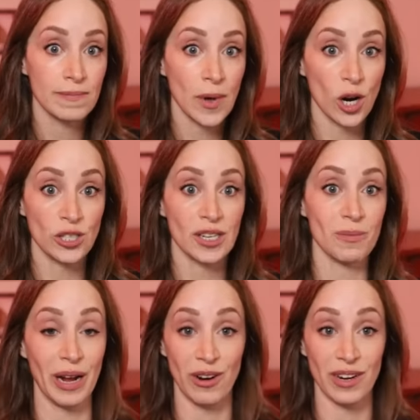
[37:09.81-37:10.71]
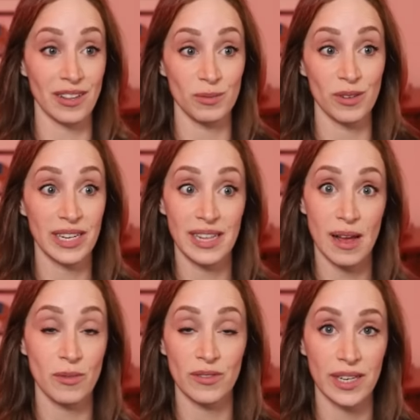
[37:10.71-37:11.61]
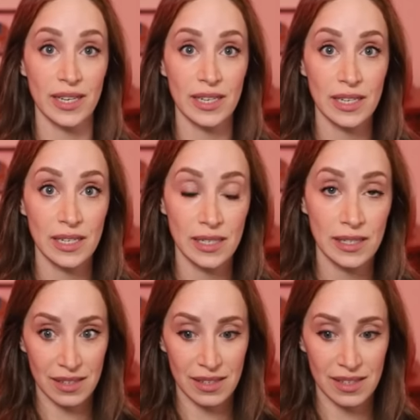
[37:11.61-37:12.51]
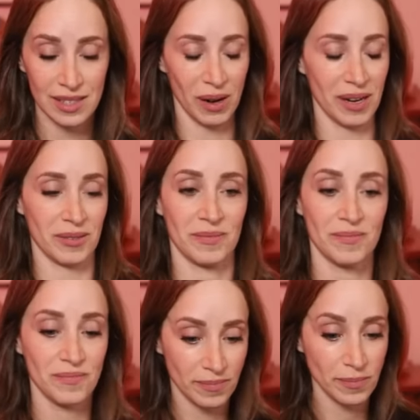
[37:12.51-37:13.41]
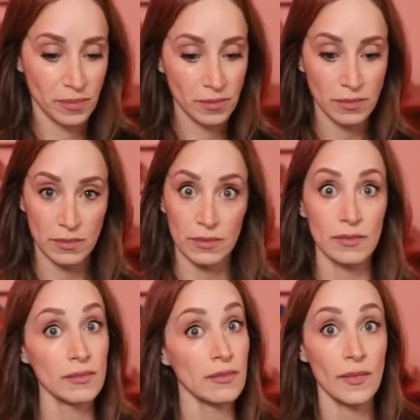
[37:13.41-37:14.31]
Hard to compare another movie to that movie. Wow.